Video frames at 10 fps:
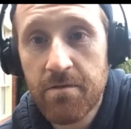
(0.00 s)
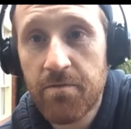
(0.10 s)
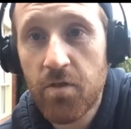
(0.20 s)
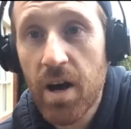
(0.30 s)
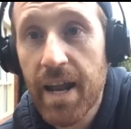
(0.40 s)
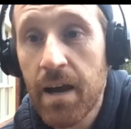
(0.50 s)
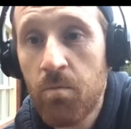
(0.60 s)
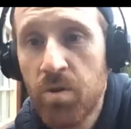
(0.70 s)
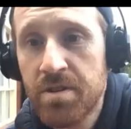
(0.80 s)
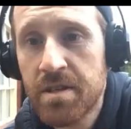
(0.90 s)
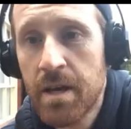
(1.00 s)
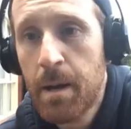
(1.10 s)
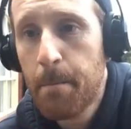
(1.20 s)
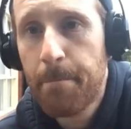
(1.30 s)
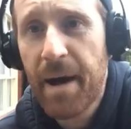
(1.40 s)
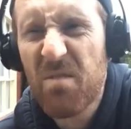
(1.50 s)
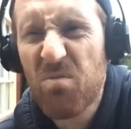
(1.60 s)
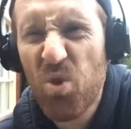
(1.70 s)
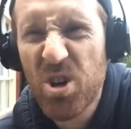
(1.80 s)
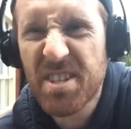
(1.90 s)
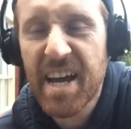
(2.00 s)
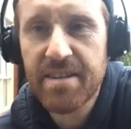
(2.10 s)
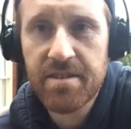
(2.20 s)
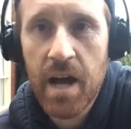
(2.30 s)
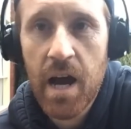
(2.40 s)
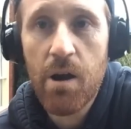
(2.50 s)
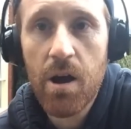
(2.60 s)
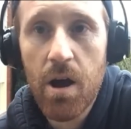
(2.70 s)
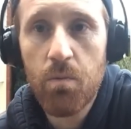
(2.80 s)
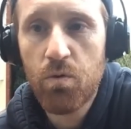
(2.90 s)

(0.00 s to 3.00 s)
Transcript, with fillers: from Friday onwards. But worst case scenario,